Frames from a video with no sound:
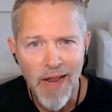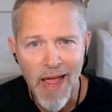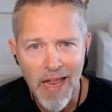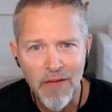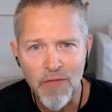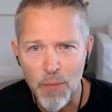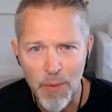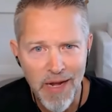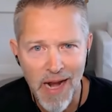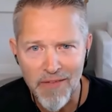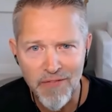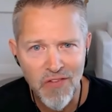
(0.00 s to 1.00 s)
the hell have you
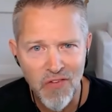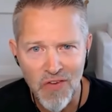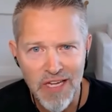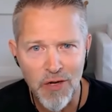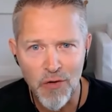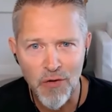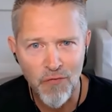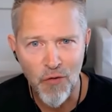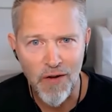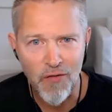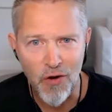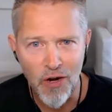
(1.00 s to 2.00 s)
been? I haven't seen you in
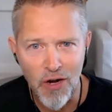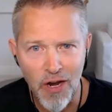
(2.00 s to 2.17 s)
forever.